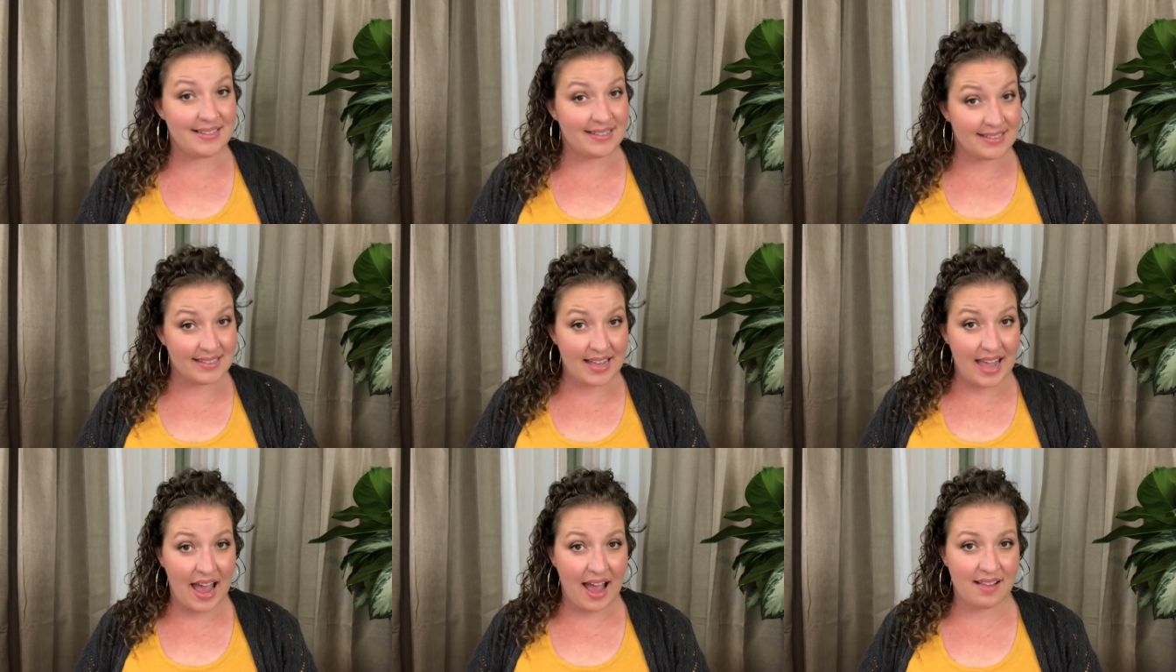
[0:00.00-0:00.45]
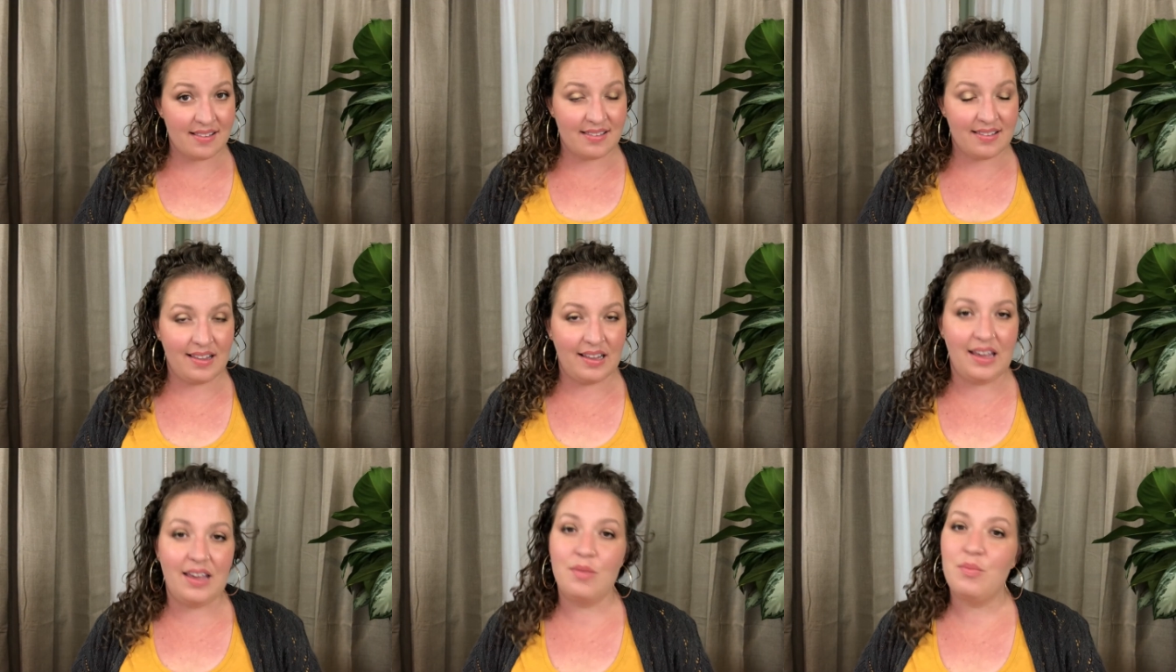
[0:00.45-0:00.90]

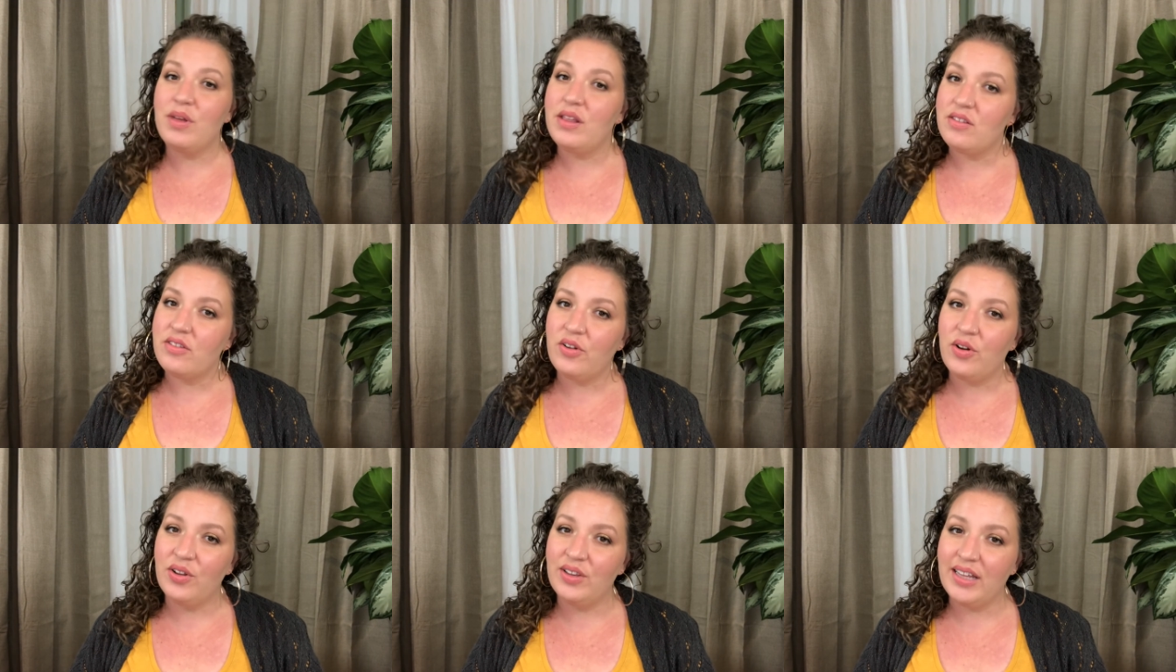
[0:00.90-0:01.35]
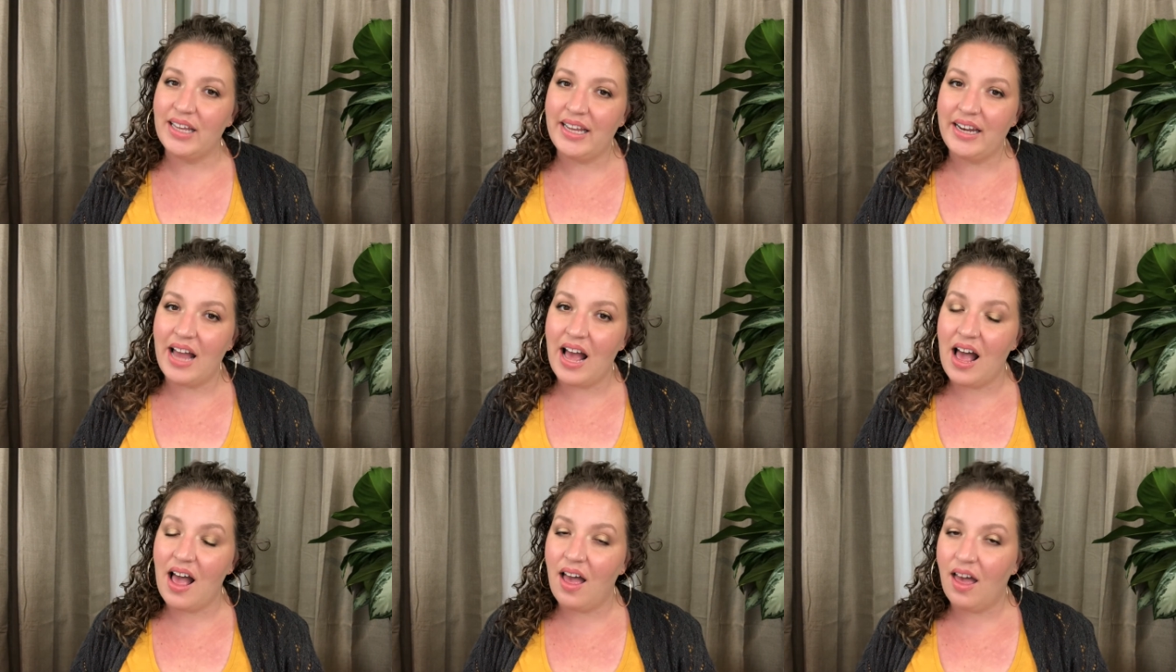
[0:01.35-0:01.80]
lastly, but certainly
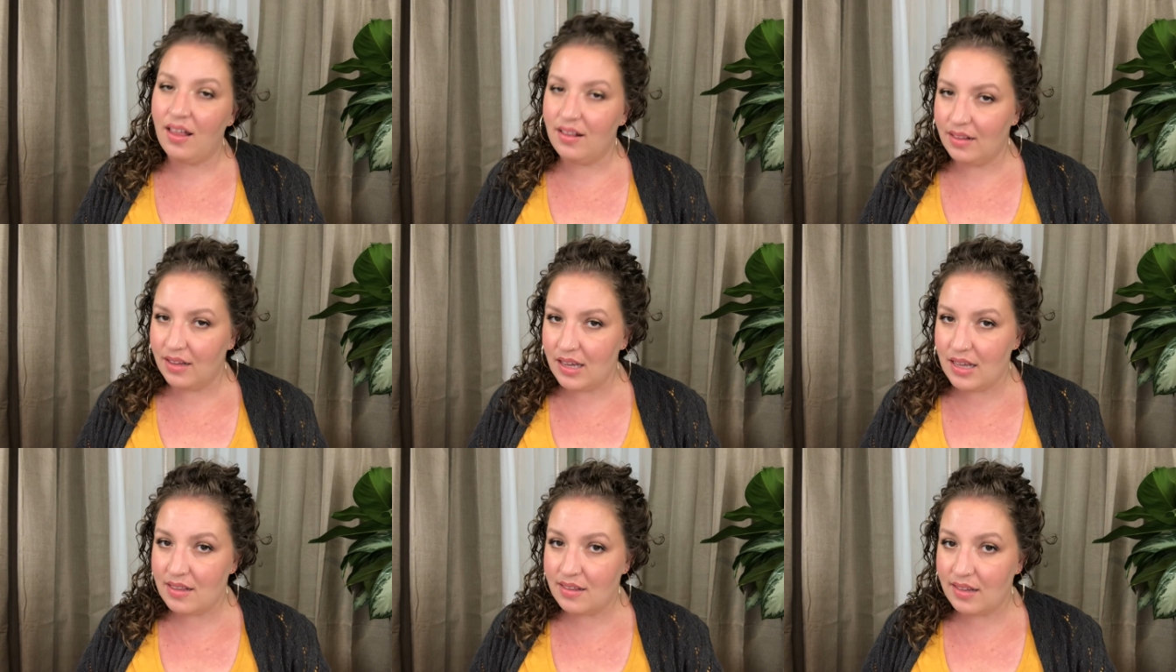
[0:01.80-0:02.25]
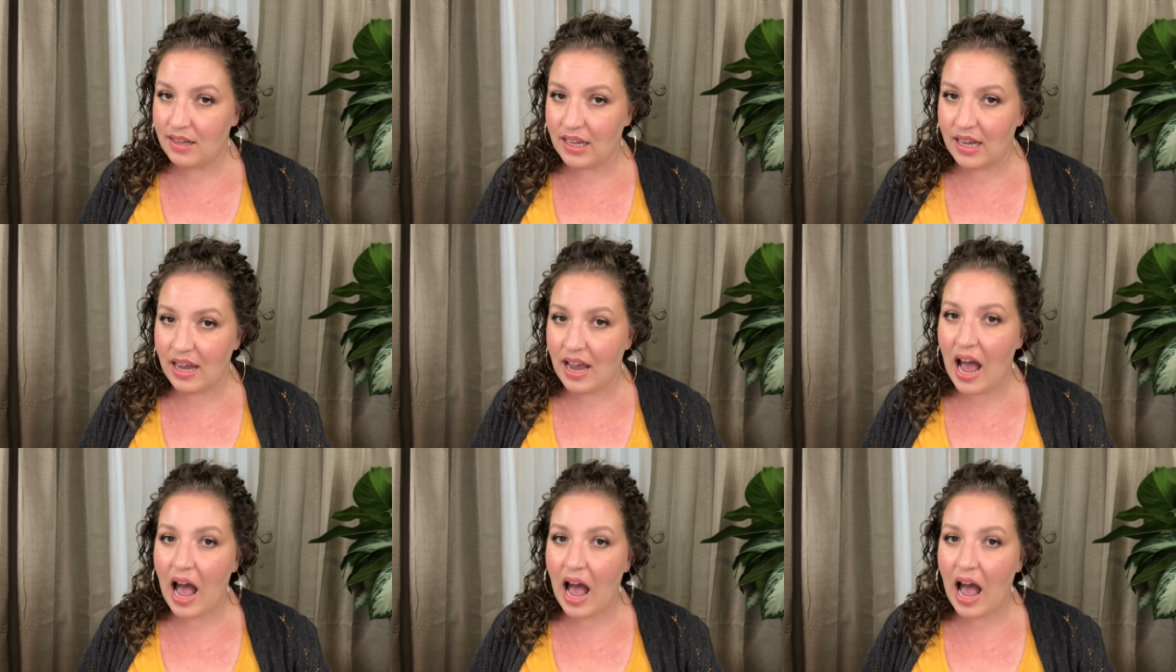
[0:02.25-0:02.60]
not leastly,